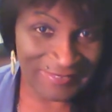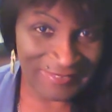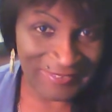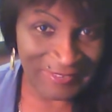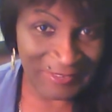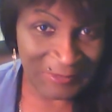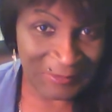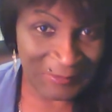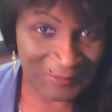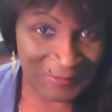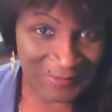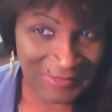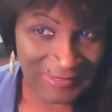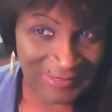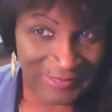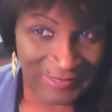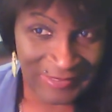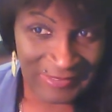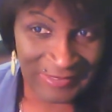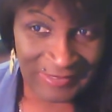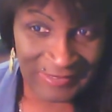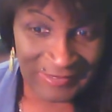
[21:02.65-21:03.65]
you know.
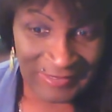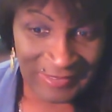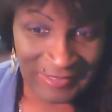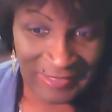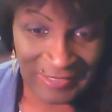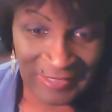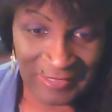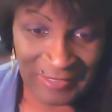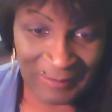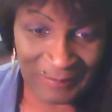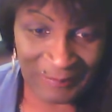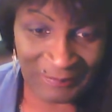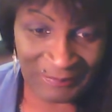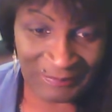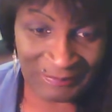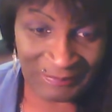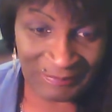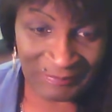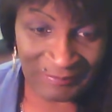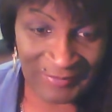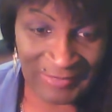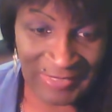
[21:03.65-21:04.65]
Um,
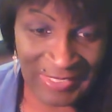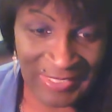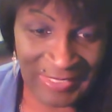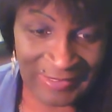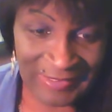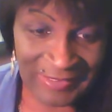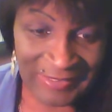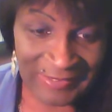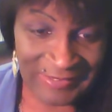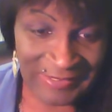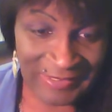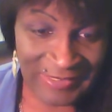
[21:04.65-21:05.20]
I think the